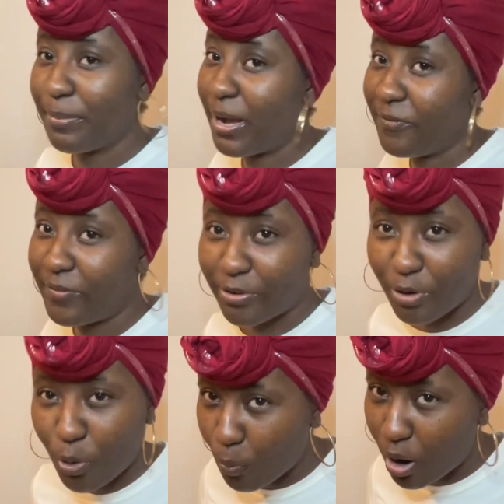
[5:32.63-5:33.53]
my
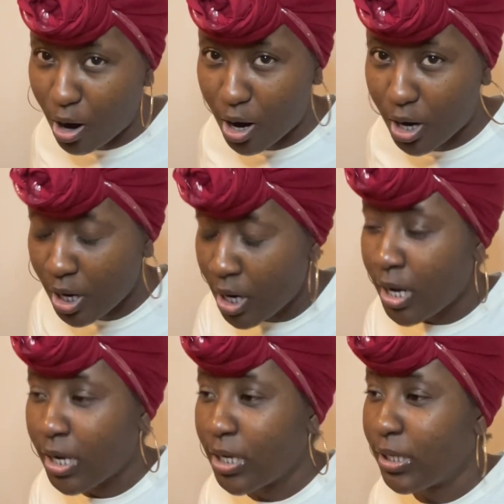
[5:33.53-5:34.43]
Vera Wang.
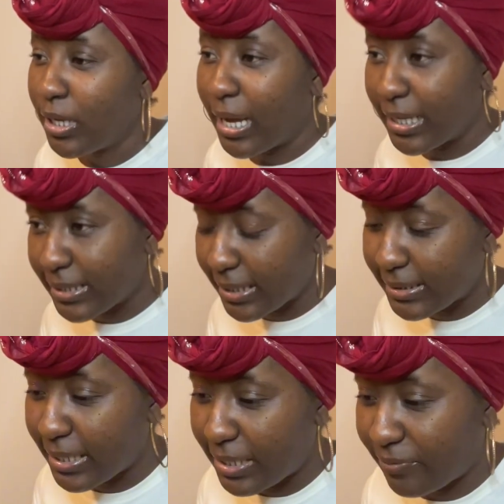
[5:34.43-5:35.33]
As I
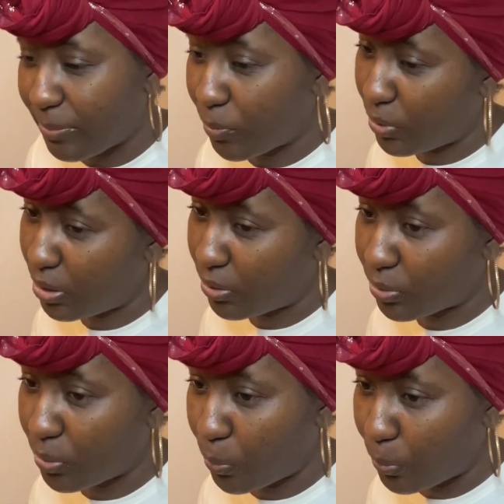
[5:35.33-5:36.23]
said, if I'm going out
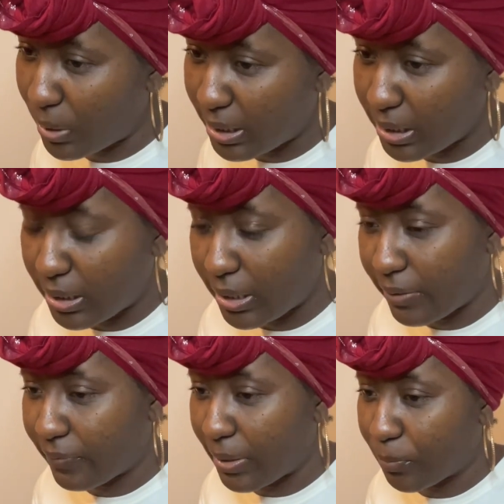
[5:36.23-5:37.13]
to a wedding,
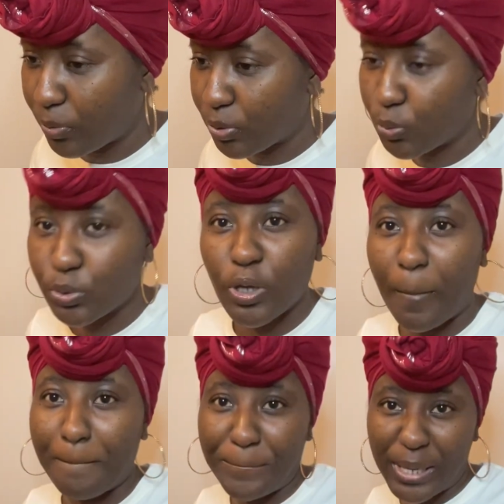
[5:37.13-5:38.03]
if I'm going to
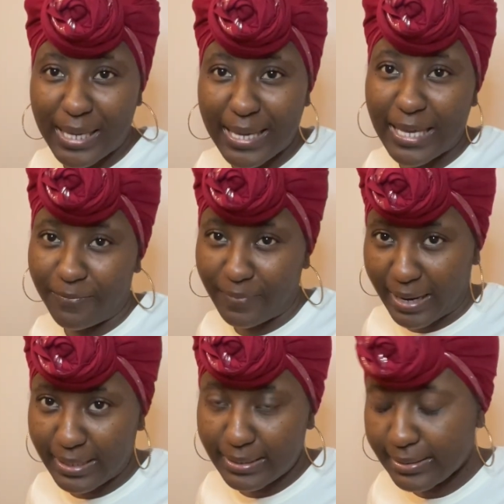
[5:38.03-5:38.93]
some big
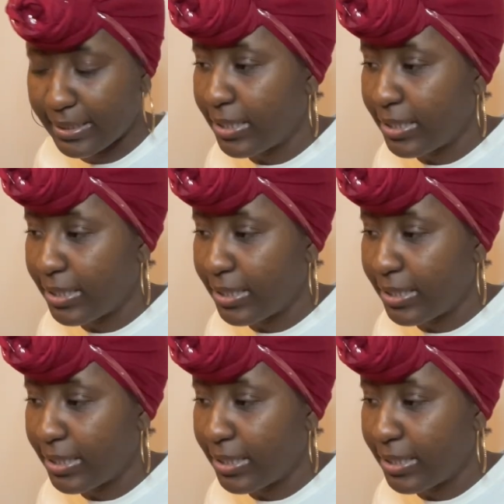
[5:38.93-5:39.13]
event,